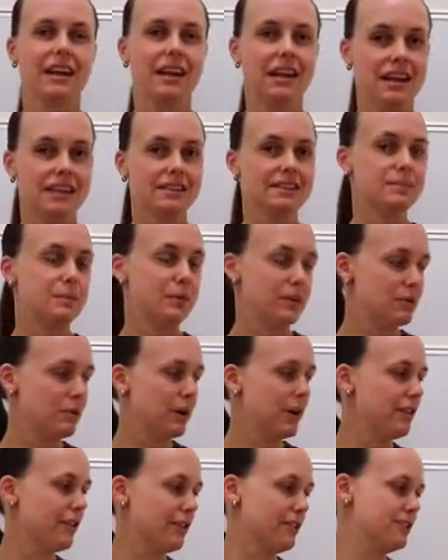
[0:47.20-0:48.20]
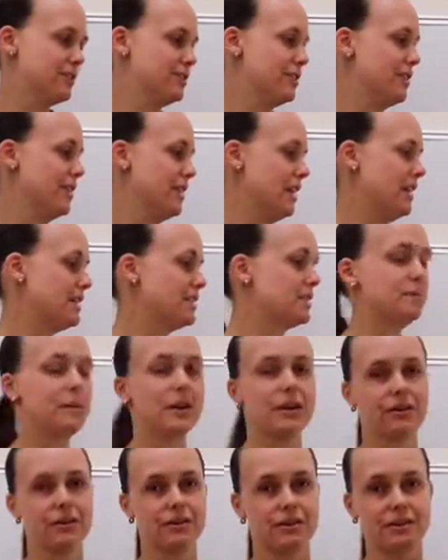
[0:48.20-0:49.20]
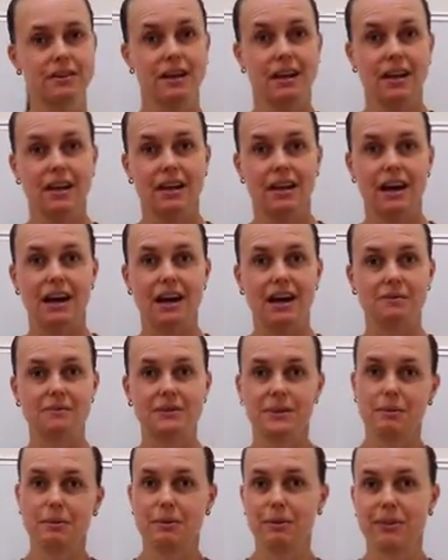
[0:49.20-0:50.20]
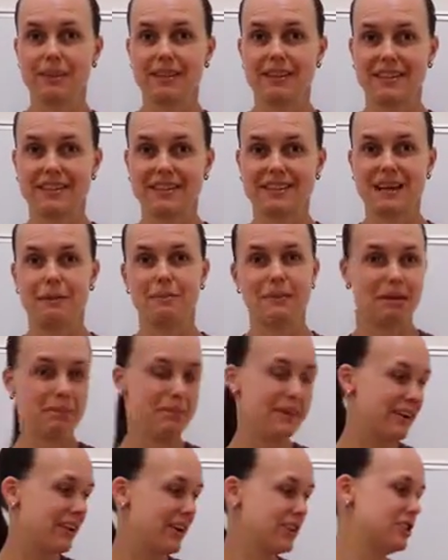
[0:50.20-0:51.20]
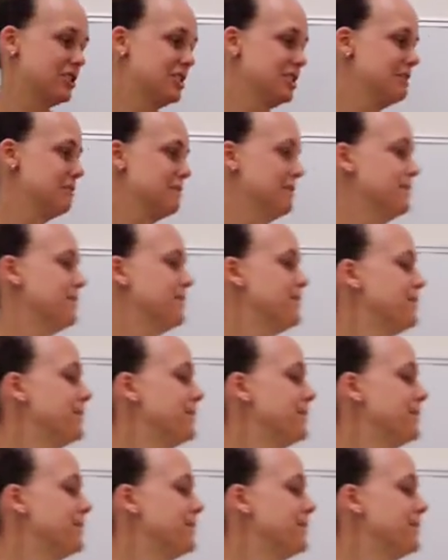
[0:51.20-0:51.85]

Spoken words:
is between those two things, because some people think they're the same thing, but they're actually different.